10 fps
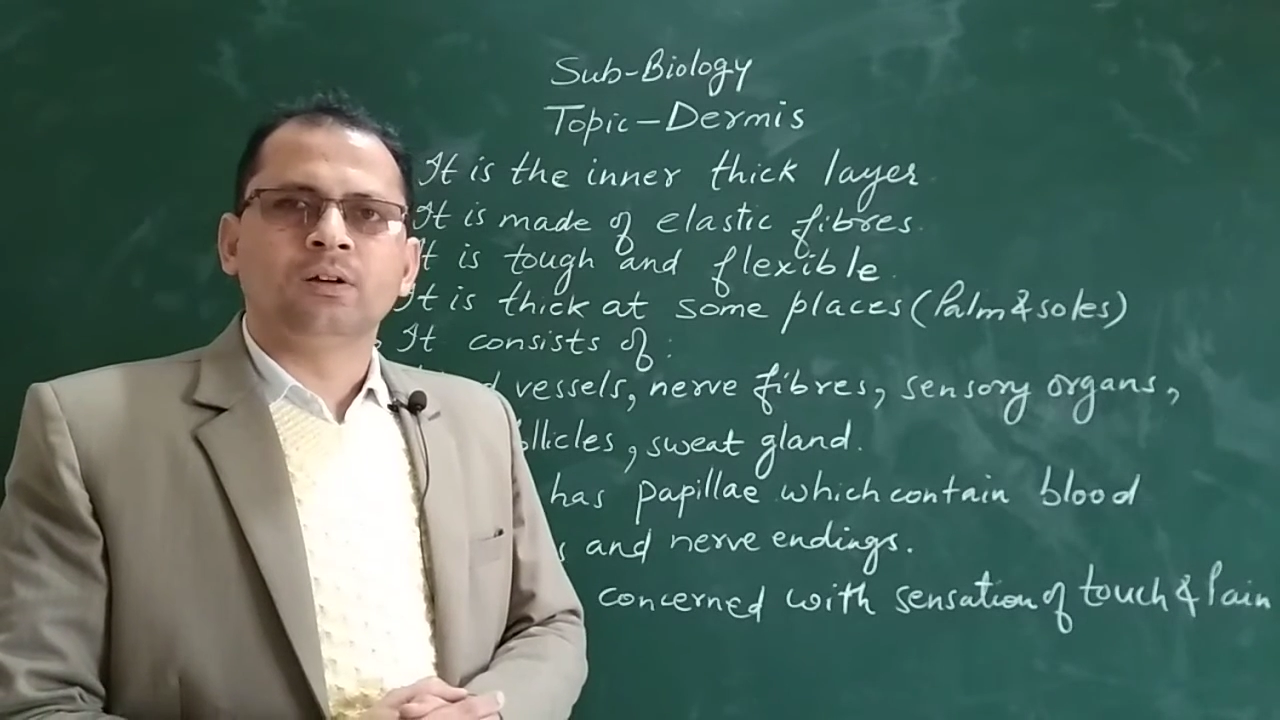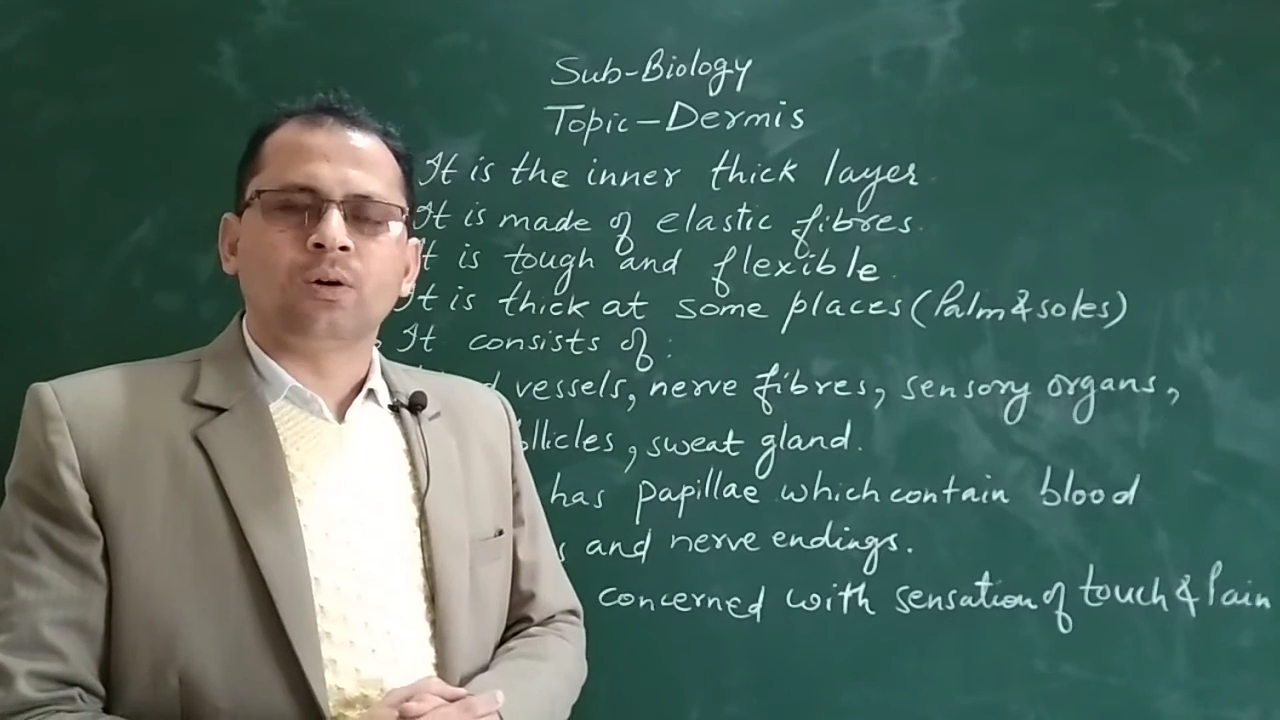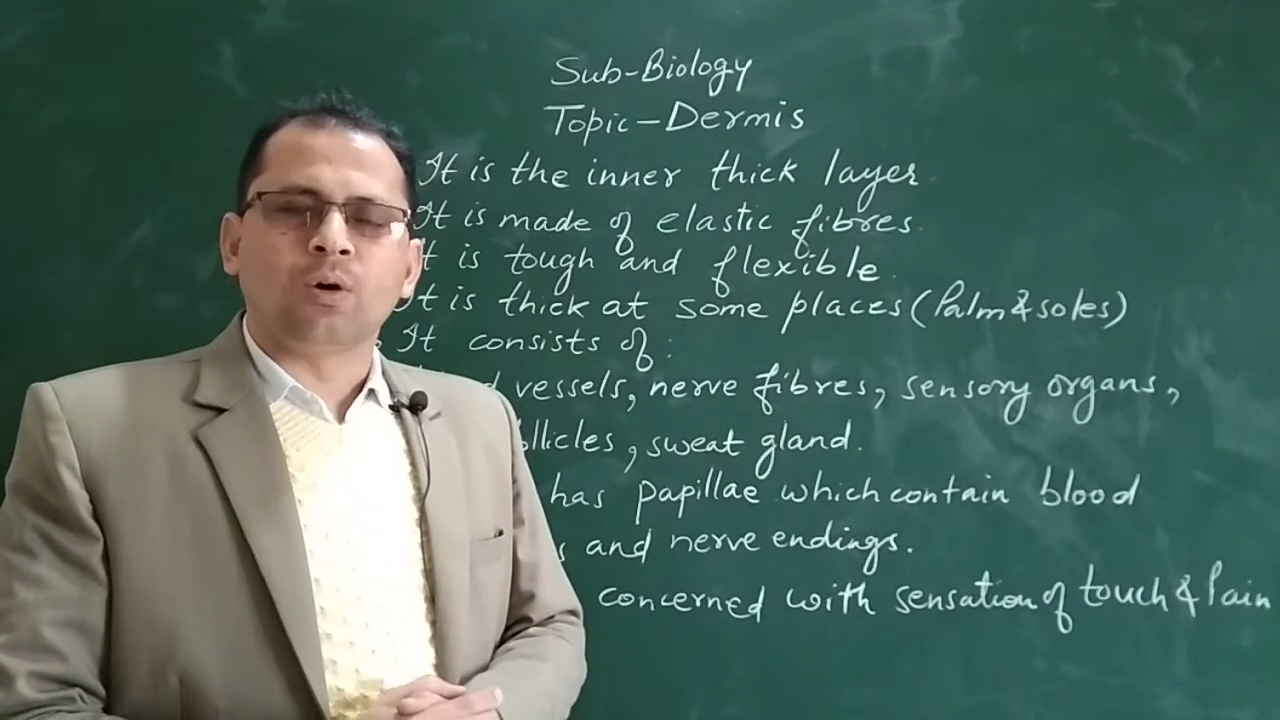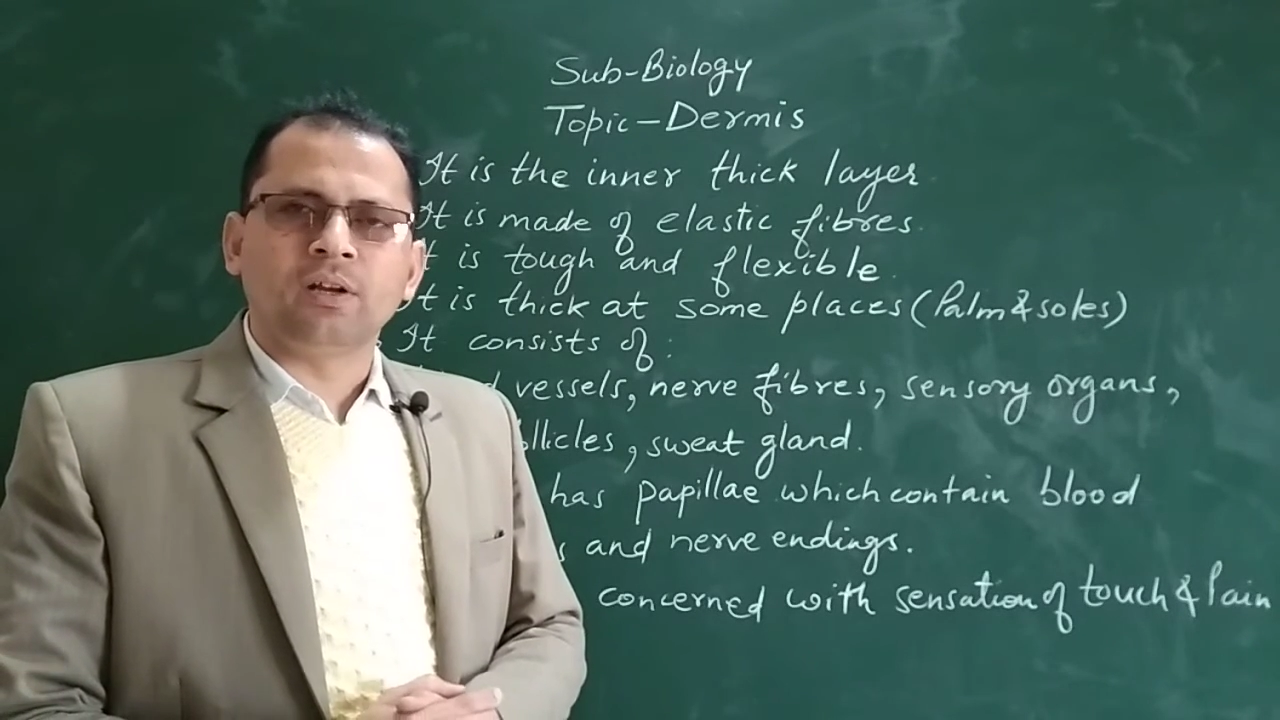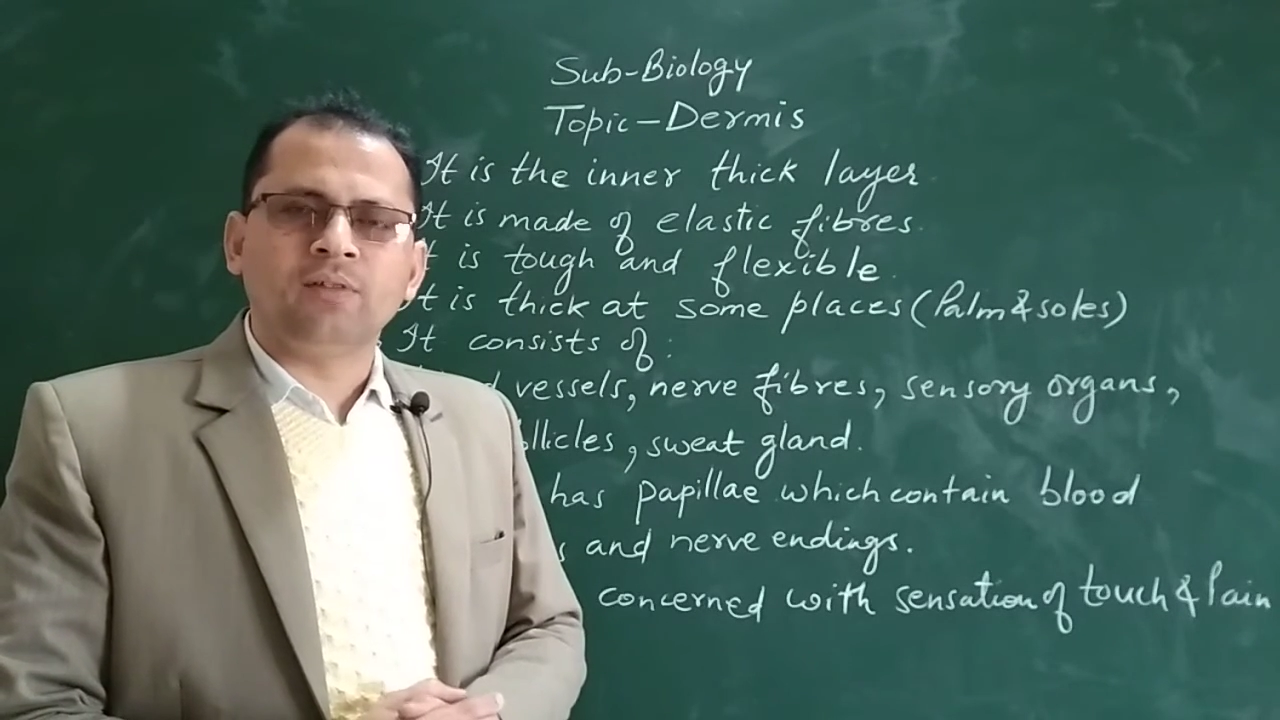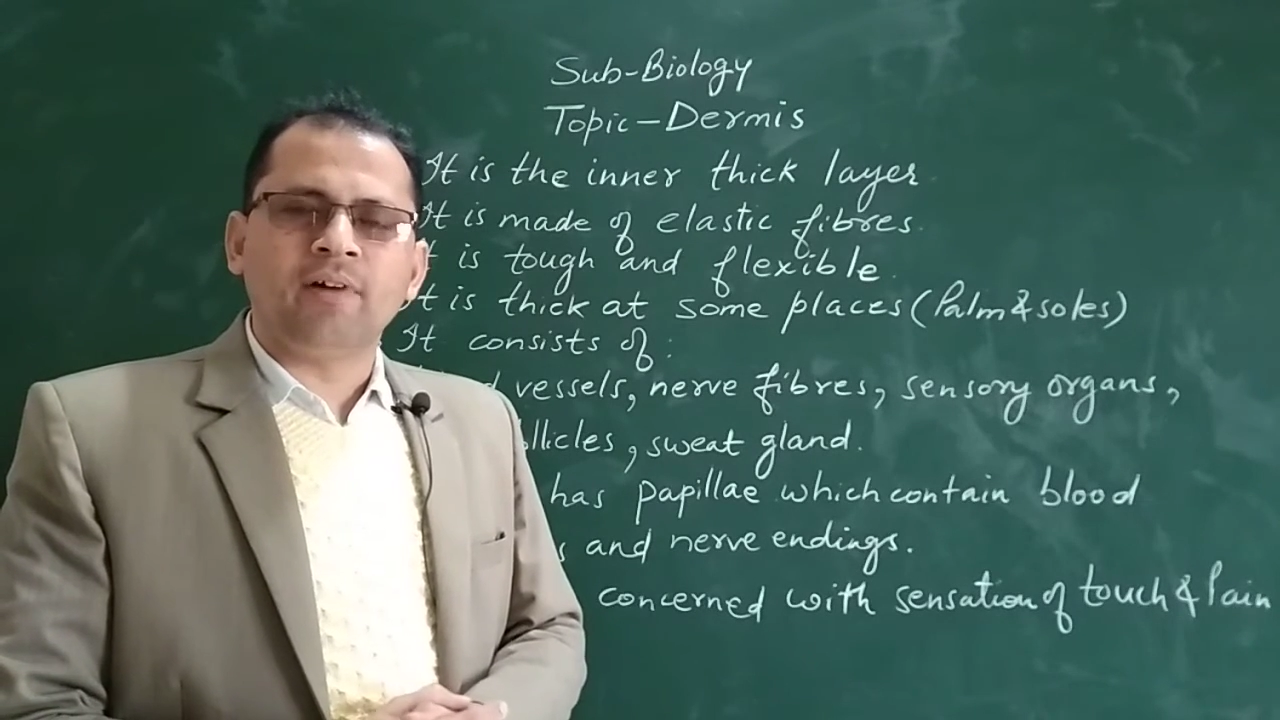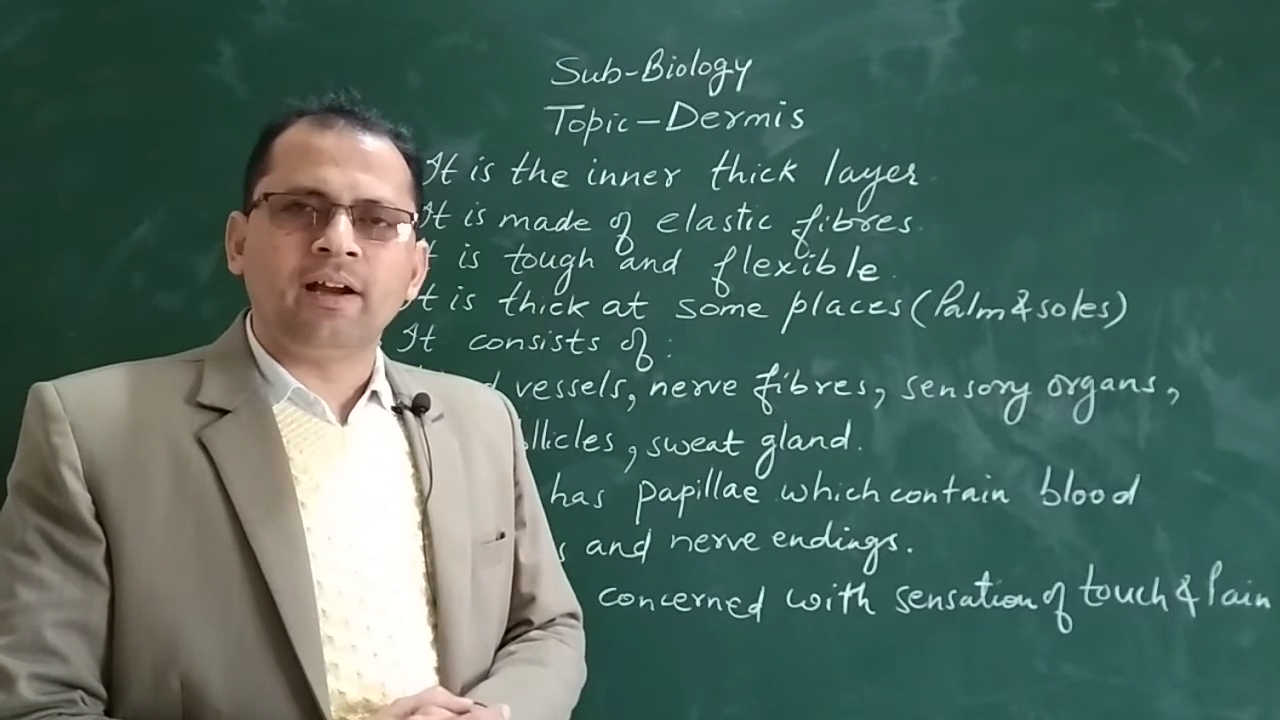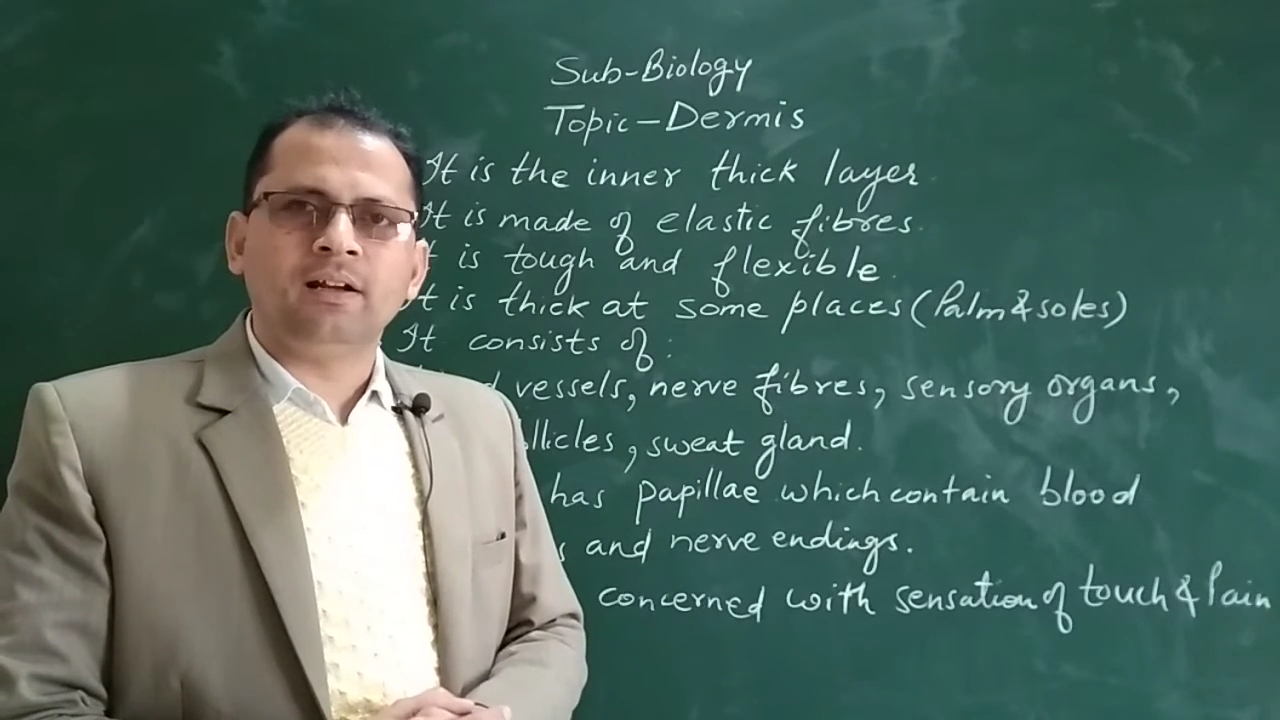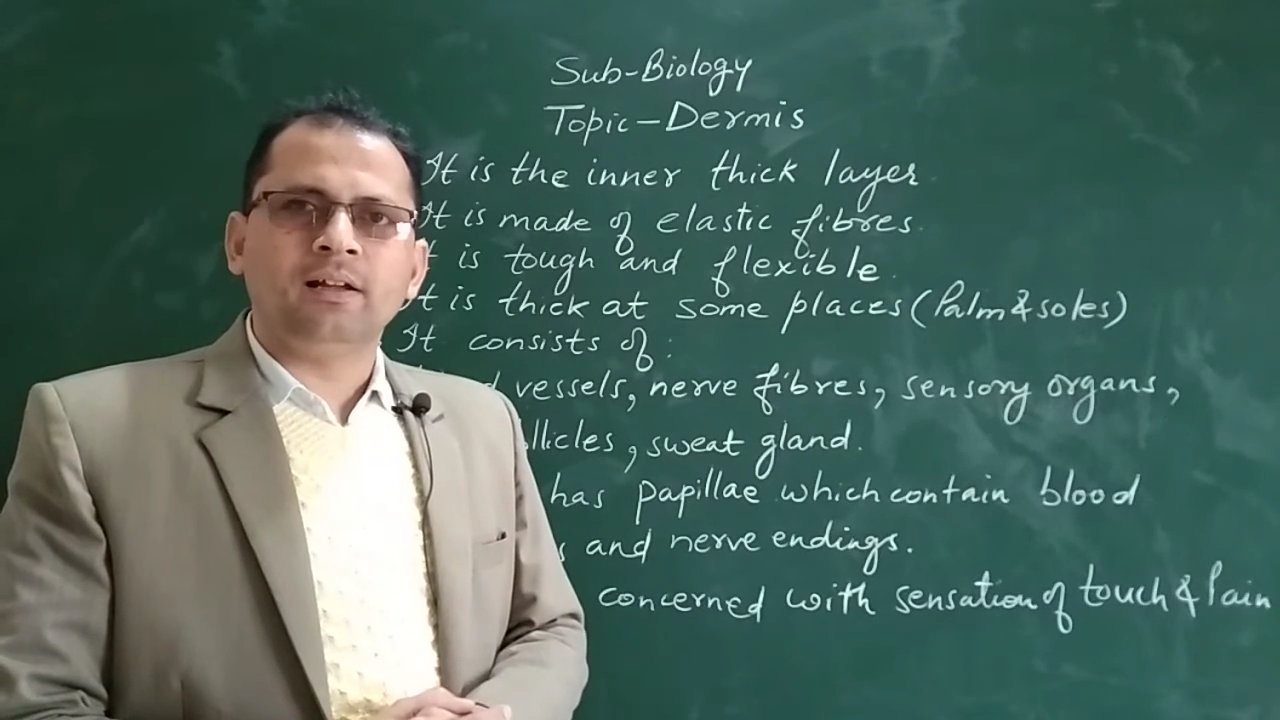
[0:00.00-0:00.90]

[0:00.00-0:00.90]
cornified